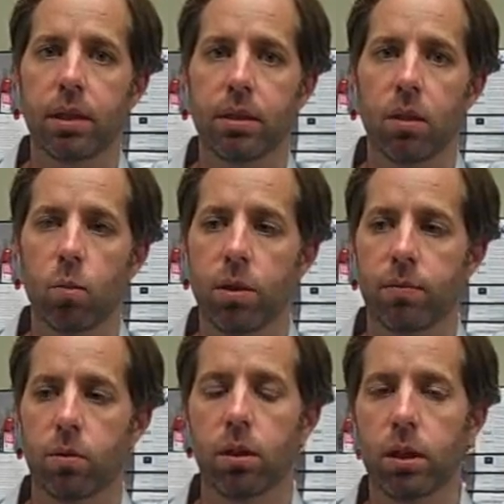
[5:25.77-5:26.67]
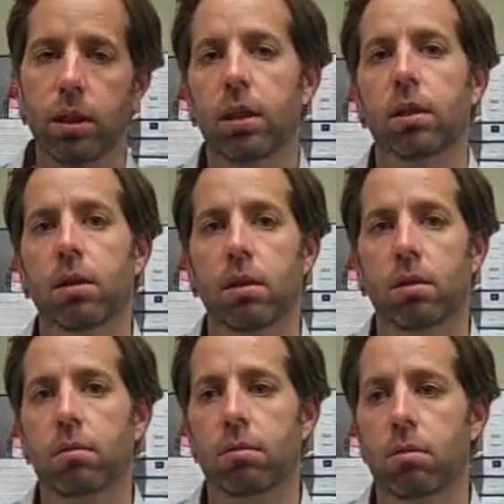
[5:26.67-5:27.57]
and so we've really
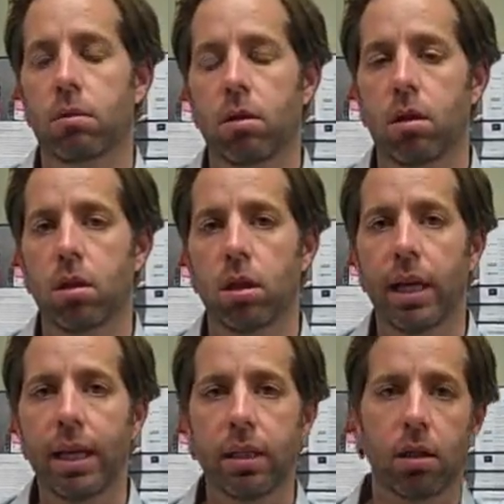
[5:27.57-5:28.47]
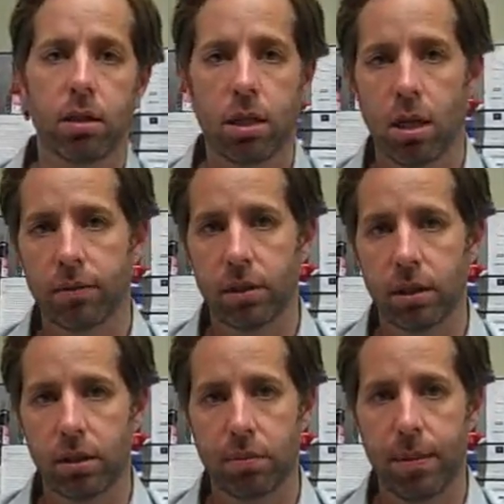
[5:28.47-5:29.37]
landed ourselves in
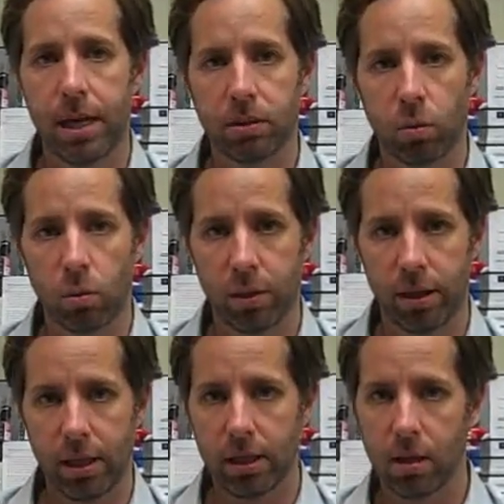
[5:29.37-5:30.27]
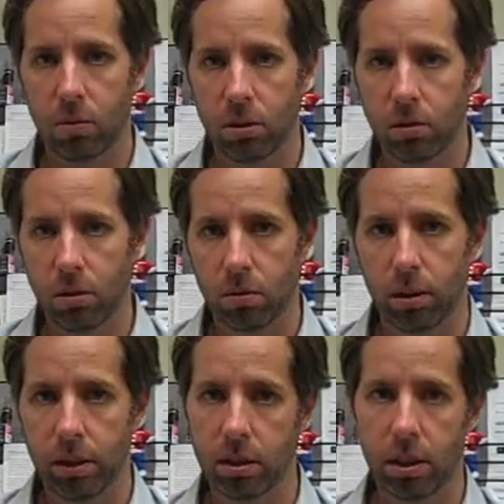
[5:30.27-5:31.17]
this space where we think that we're doing a
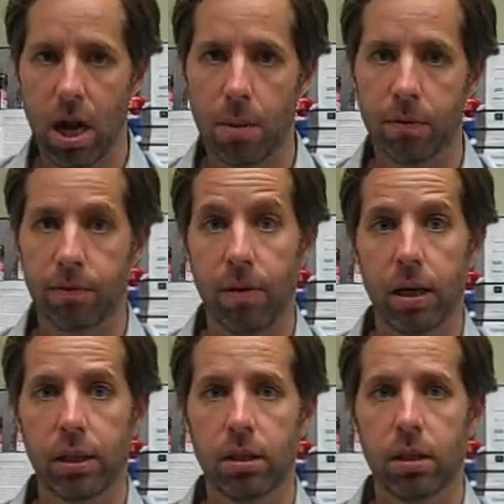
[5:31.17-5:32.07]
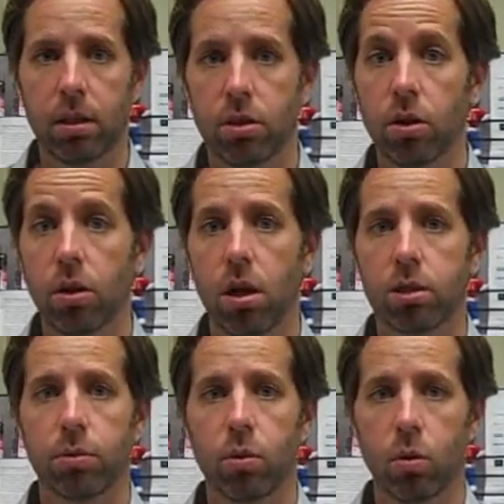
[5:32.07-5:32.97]
really good job of finding good
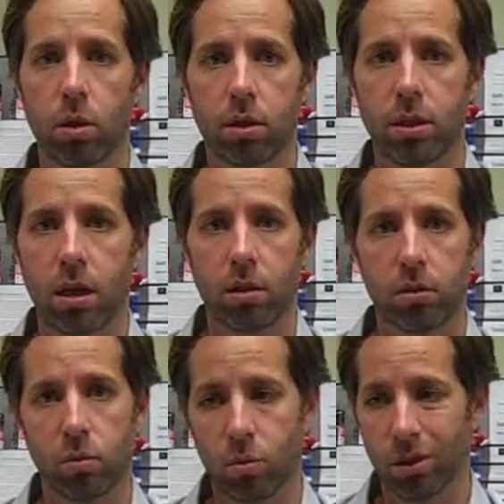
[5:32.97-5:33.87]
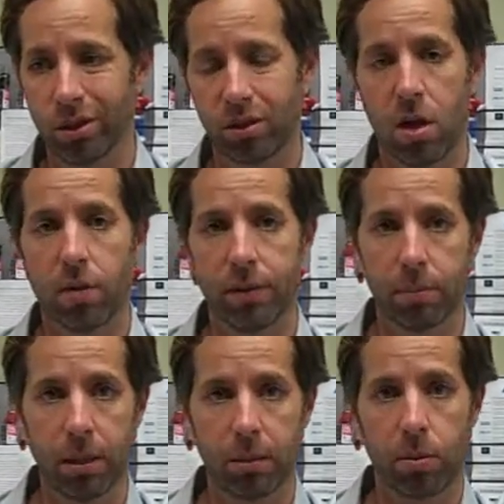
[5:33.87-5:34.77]
entrepreneurs that are really solving
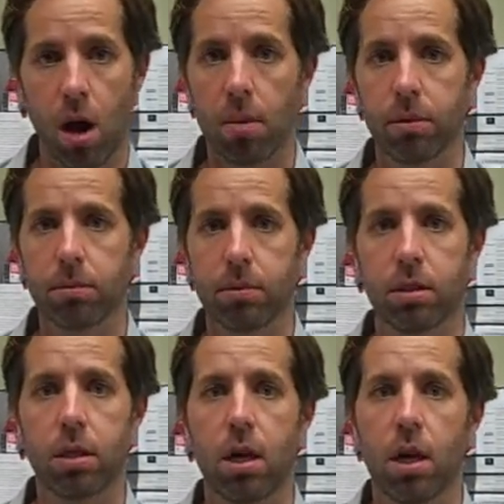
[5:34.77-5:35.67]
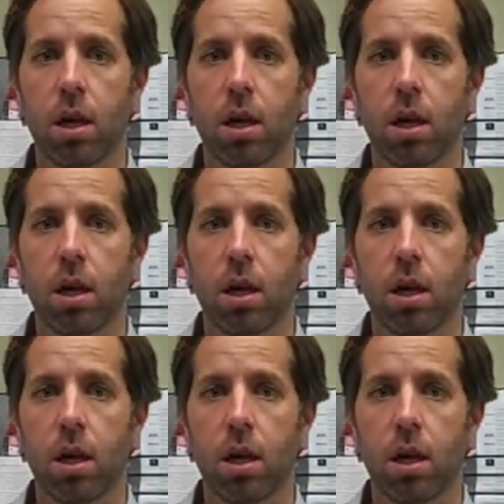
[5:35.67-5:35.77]
big problems,